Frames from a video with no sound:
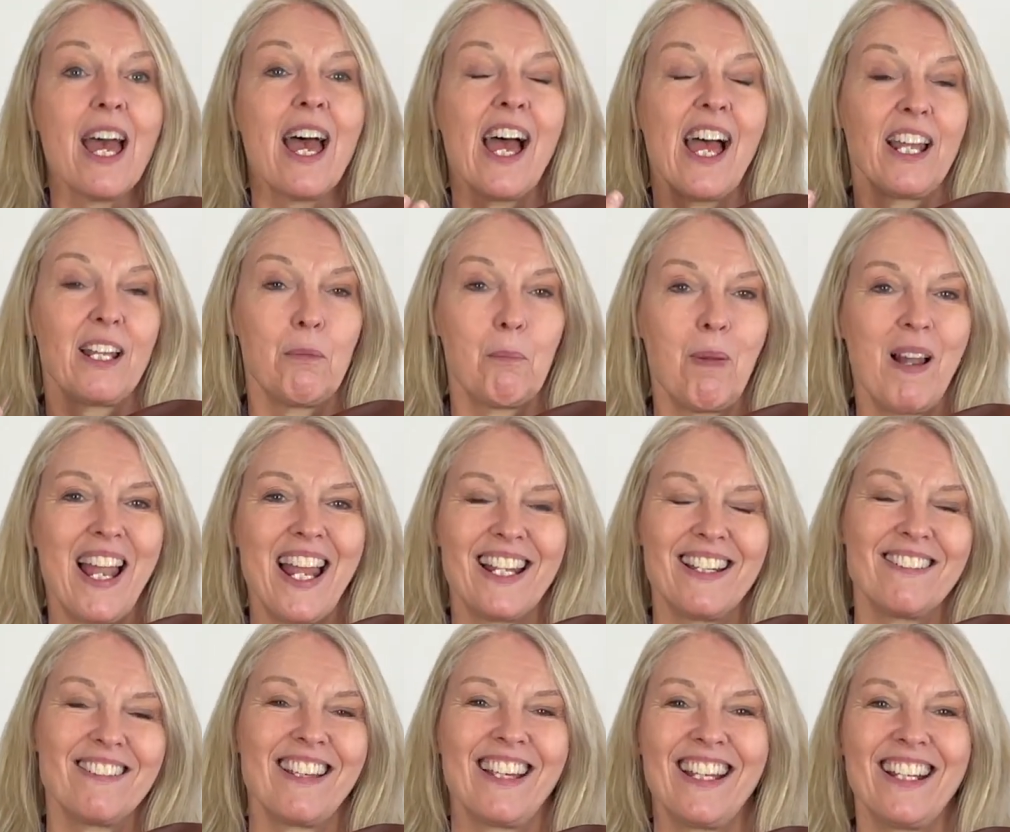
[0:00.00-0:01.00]
and
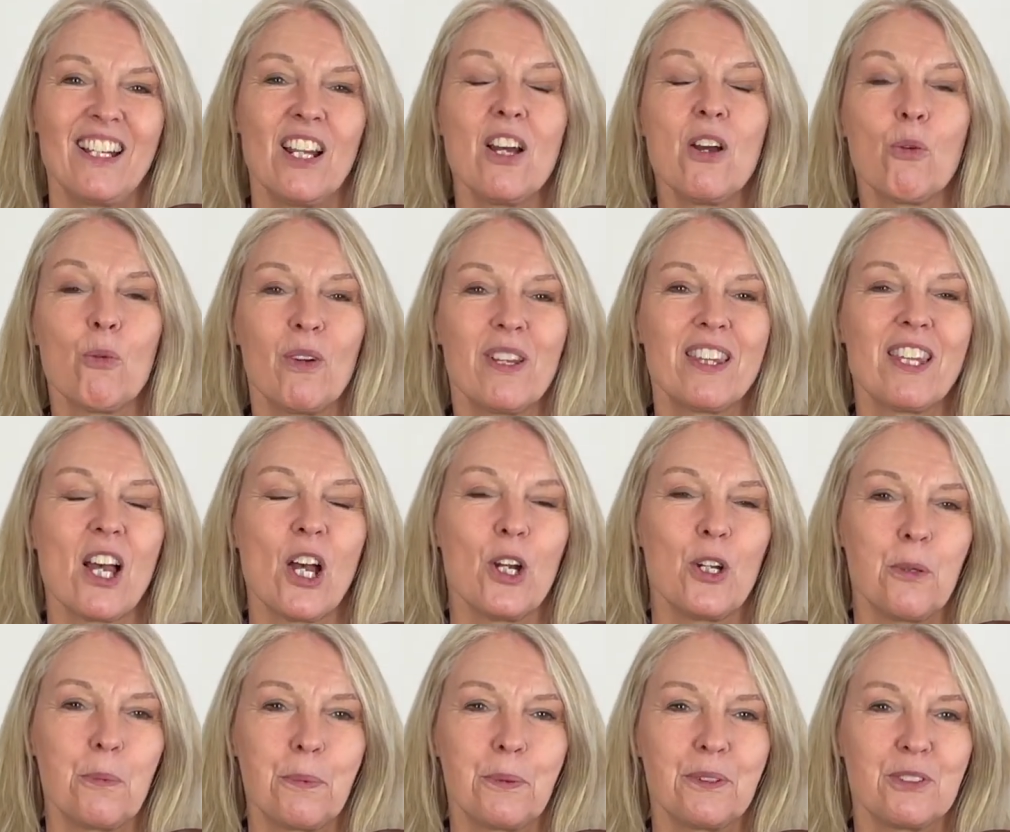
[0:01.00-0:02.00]
blend in with the
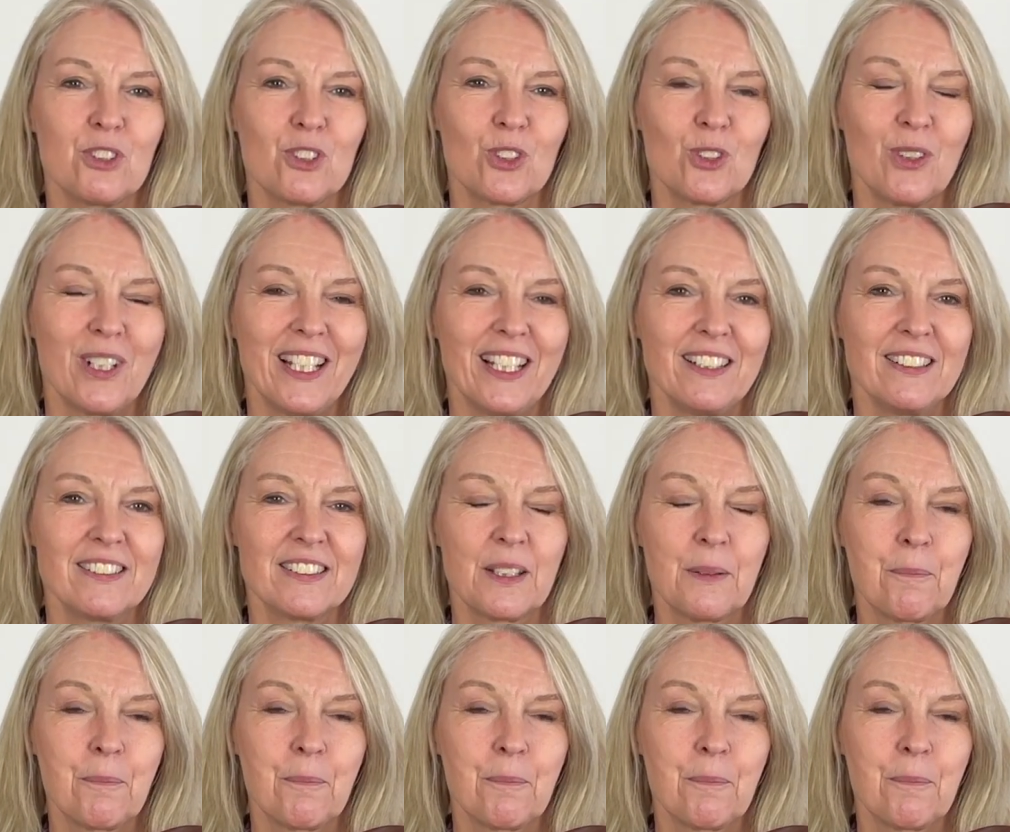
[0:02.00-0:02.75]
open strings.